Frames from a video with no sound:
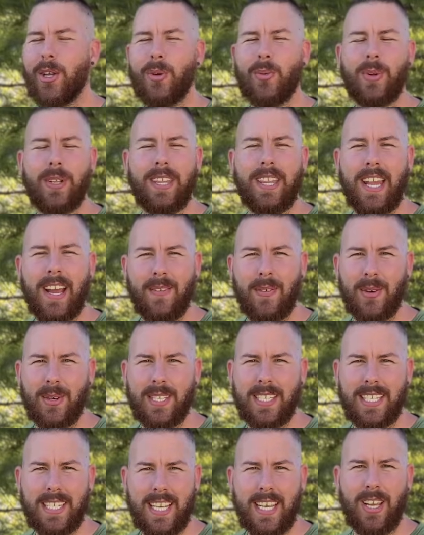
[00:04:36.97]
you will never
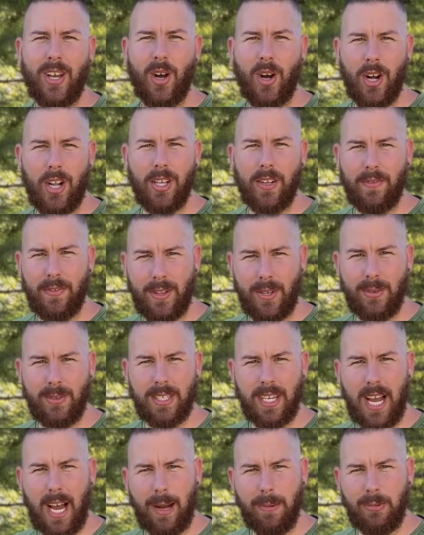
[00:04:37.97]
see all of
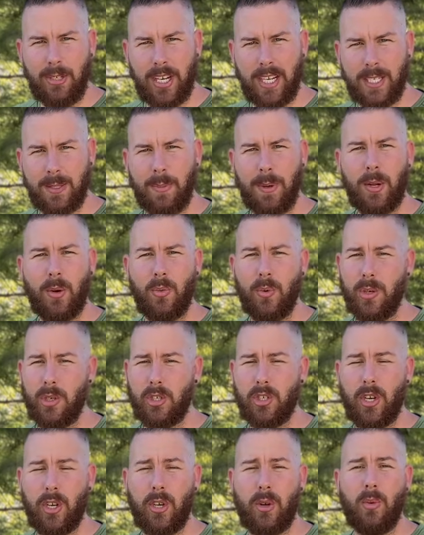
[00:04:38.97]
those objects, but it will
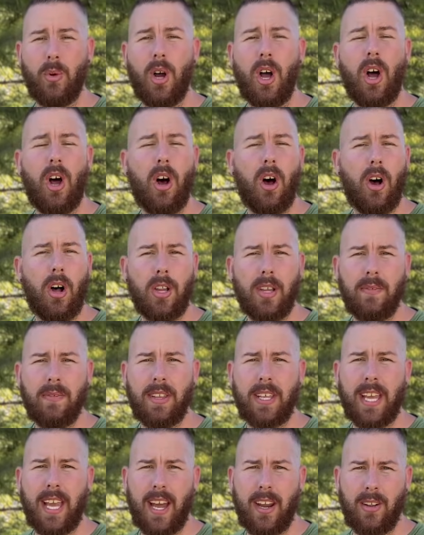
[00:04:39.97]
show you all of
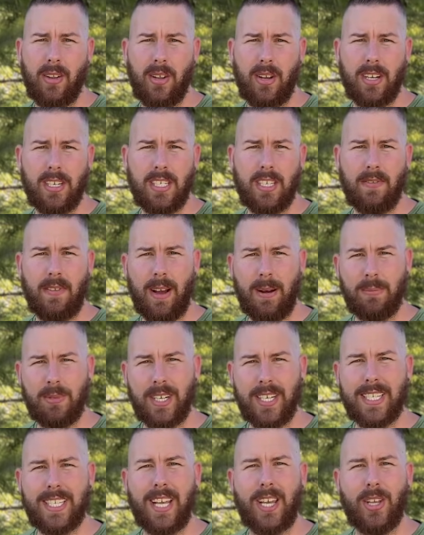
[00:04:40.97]
the catalogs of
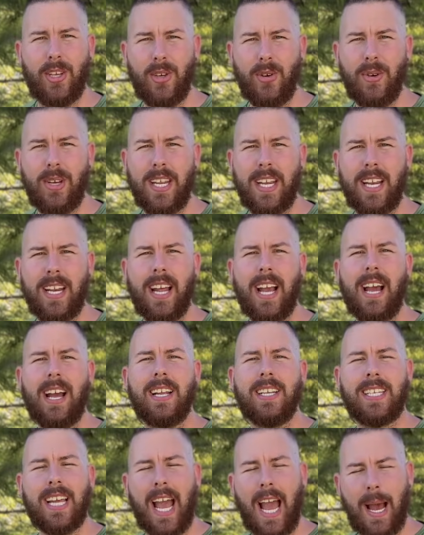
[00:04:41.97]
objects that you need
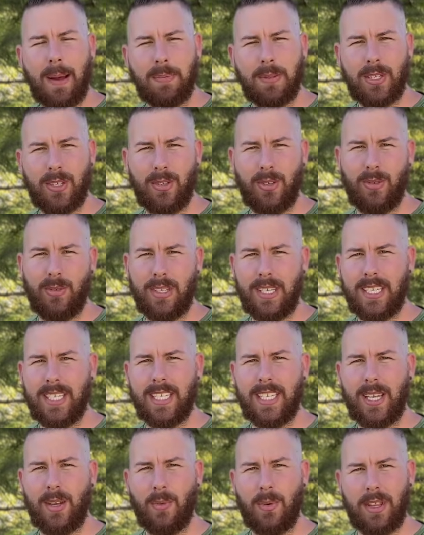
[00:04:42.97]
to absolutely
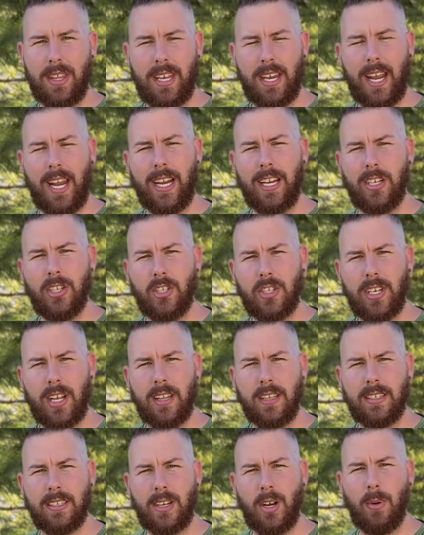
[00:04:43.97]
see with an 8-inch
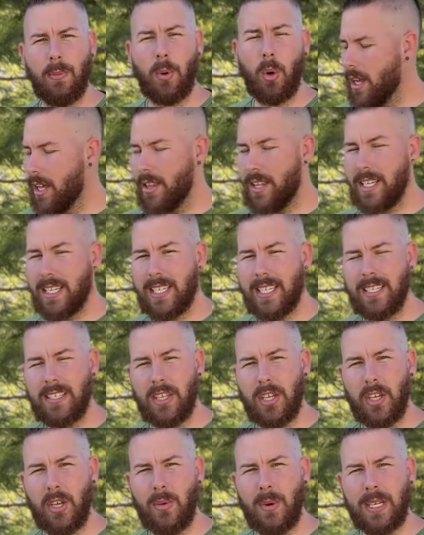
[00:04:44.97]
telescope. This is
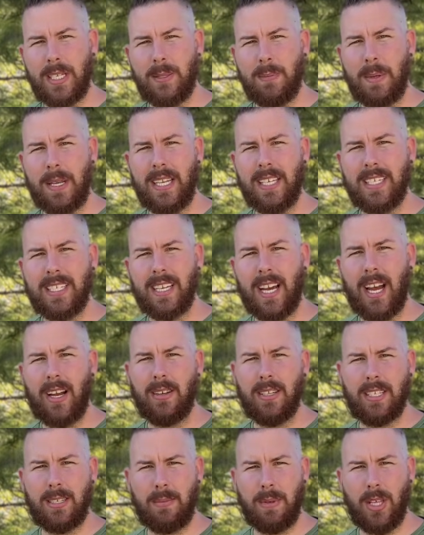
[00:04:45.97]
the USB
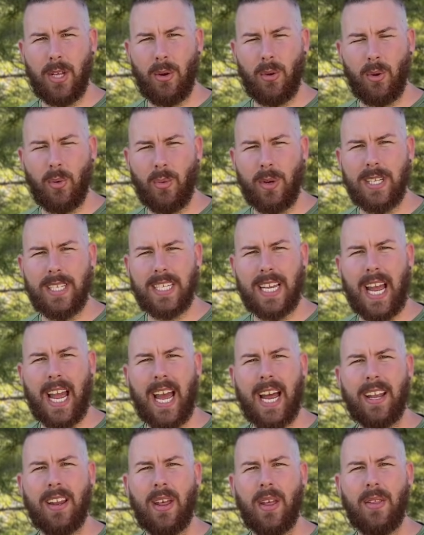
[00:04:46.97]
style. Some of the older ones
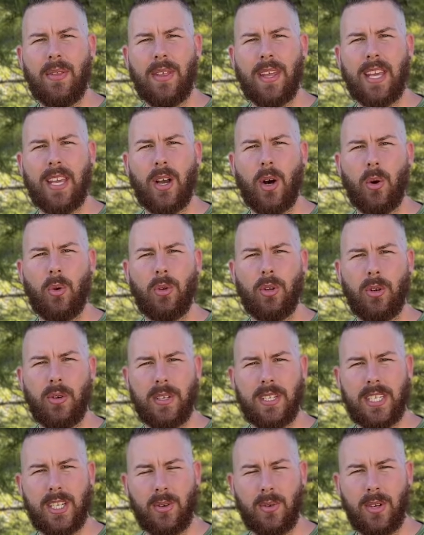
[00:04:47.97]
had the older
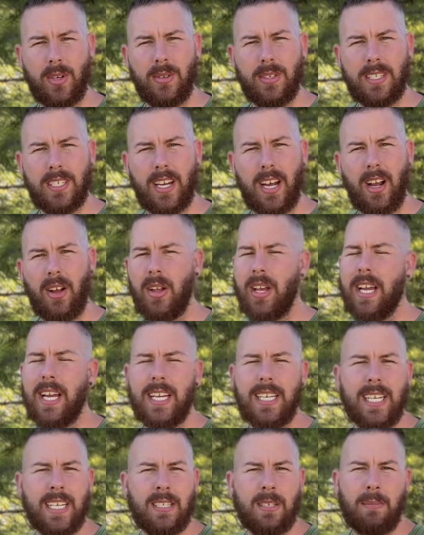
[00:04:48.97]
serial style.
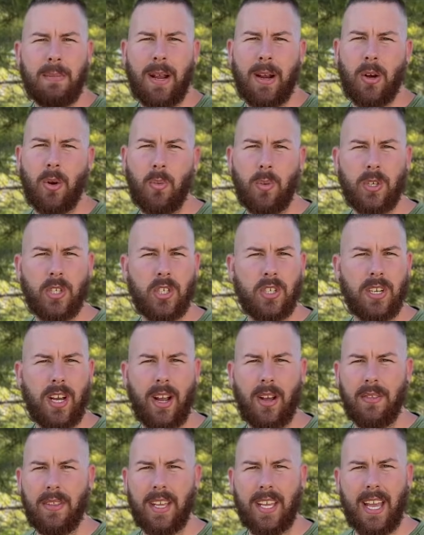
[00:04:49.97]
Doesn't matter which
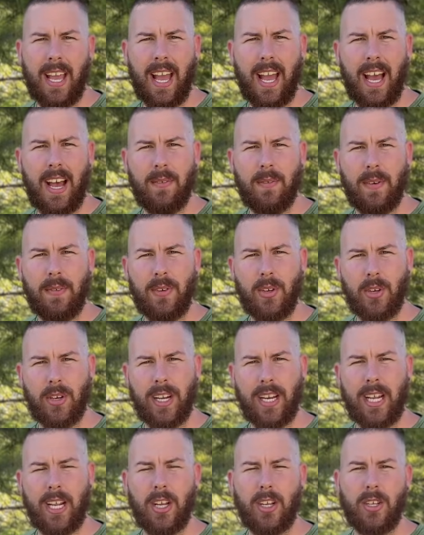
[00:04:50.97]
style that you have if you're
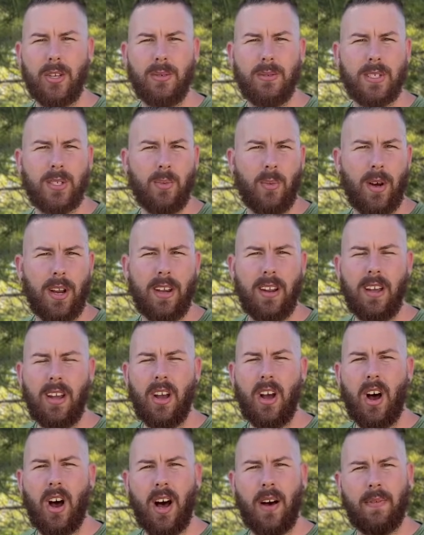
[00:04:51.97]
getting a used one
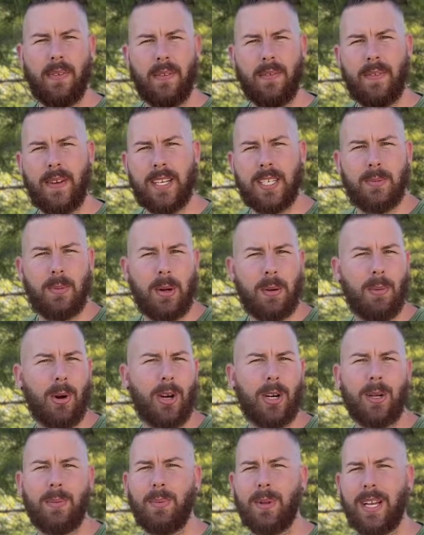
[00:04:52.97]
off of Facebook
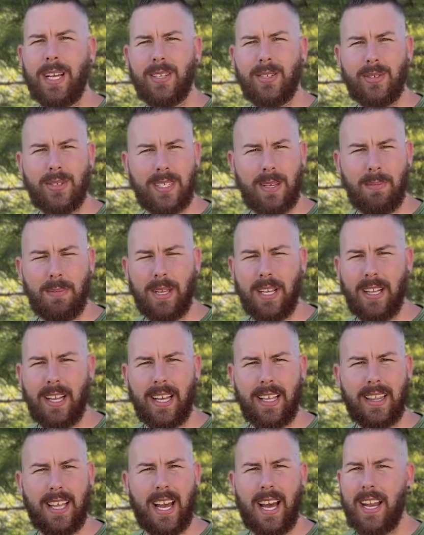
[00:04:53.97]
Marketplace or something
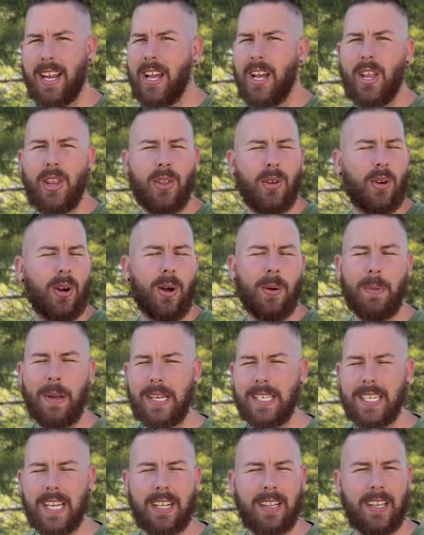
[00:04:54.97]
like that. They're all
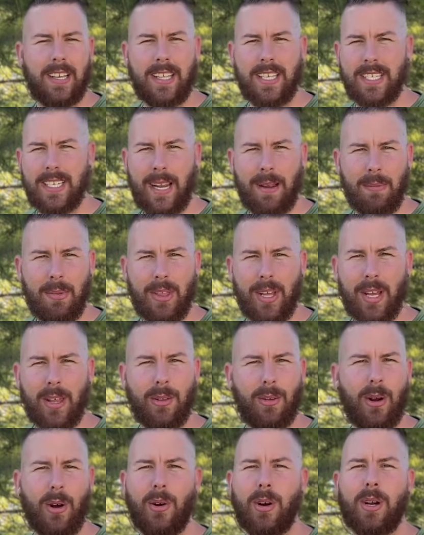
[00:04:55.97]
basically the same thing.
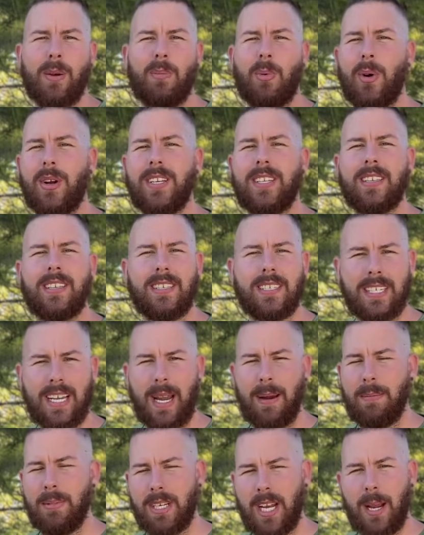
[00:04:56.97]
They're all all going to point to the
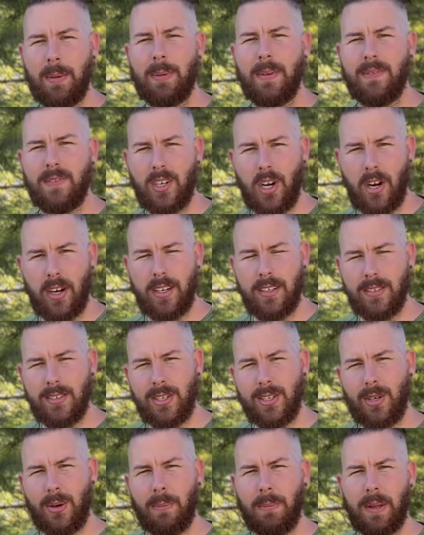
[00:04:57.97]
same type of target.
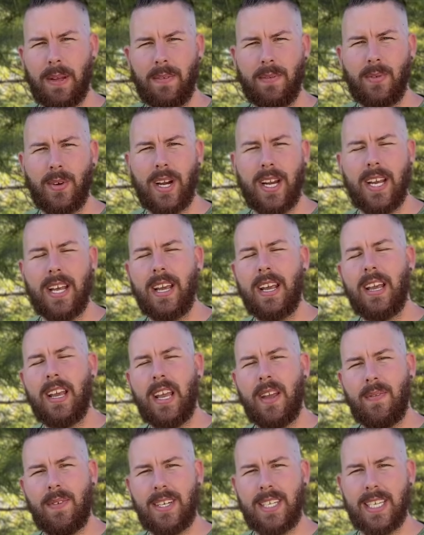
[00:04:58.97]
So don't be afraid
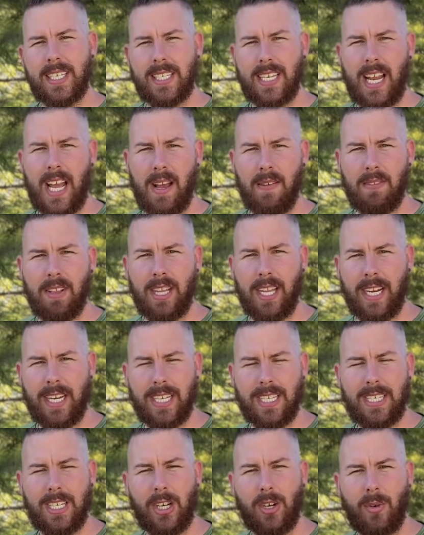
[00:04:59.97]
if it doesn't have the
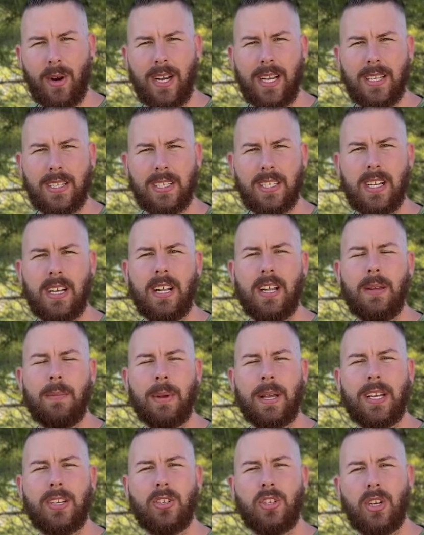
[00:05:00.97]
latest and greatest,
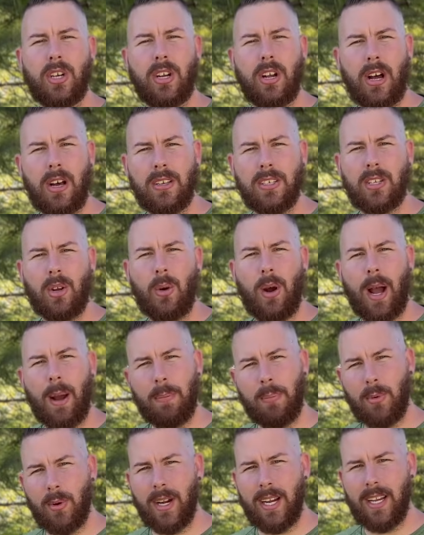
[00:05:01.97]
because you can also
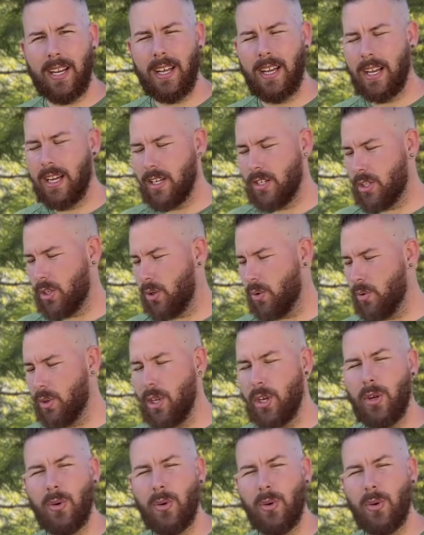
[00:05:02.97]
upgrade to the